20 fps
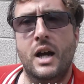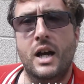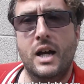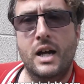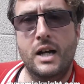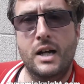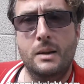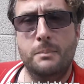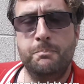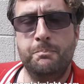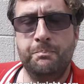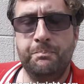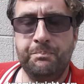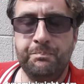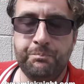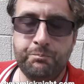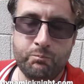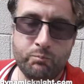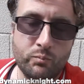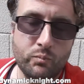Ugh.
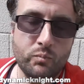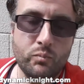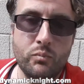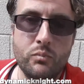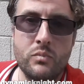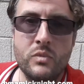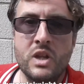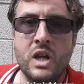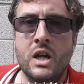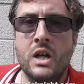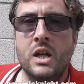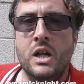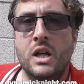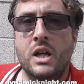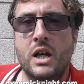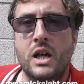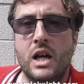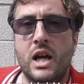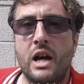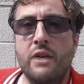
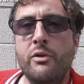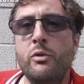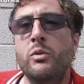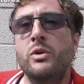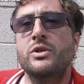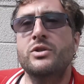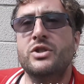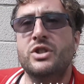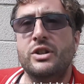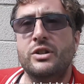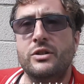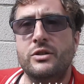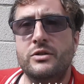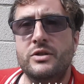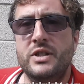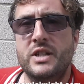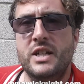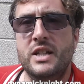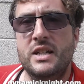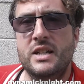Everyone
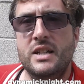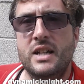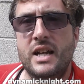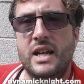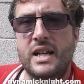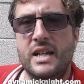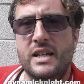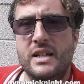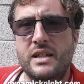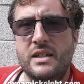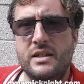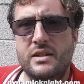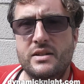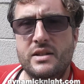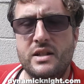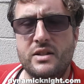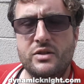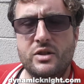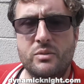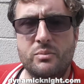turned in a
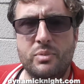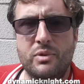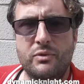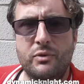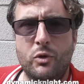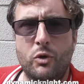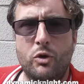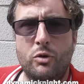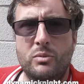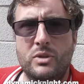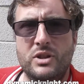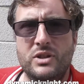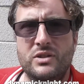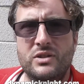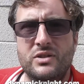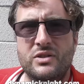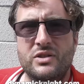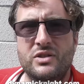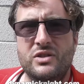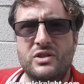decent
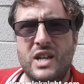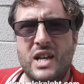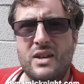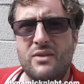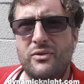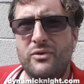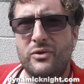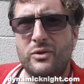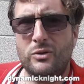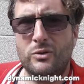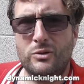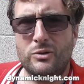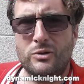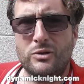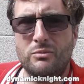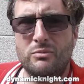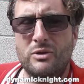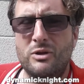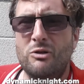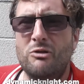performance, save
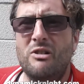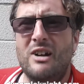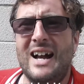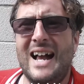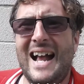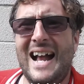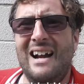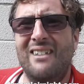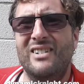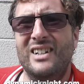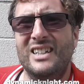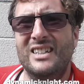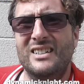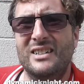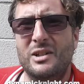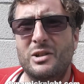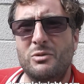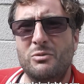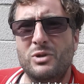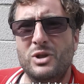for Laura
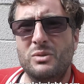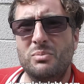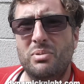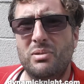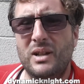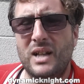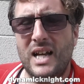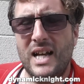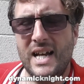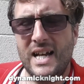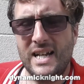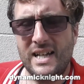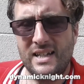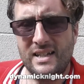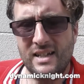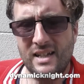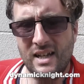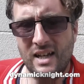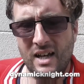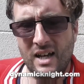Harrier, who was
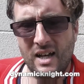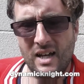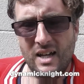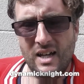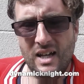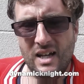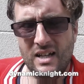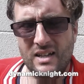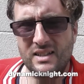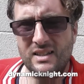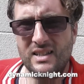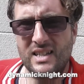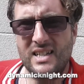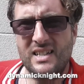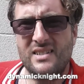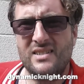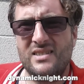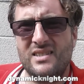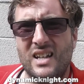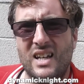playing
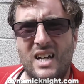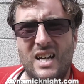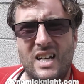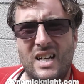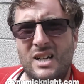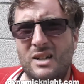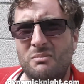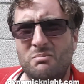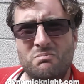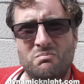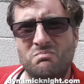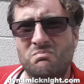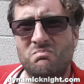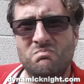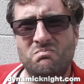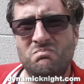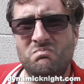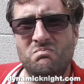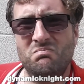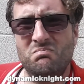Liz.
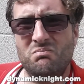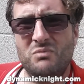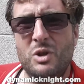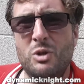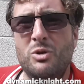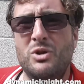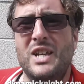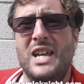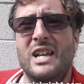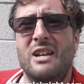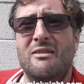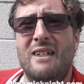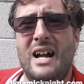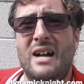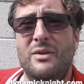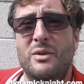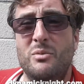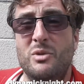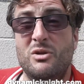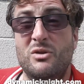You could take her
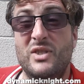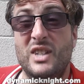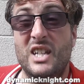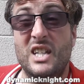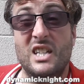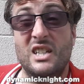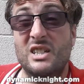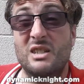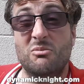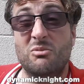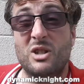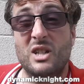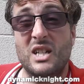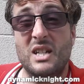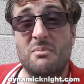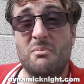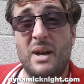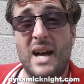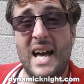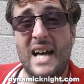out of the movie and it wouldn't
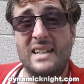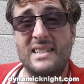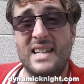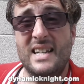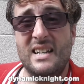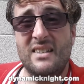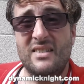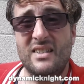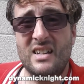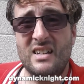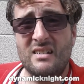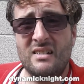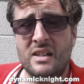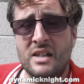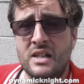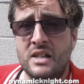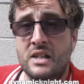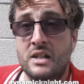impact anything.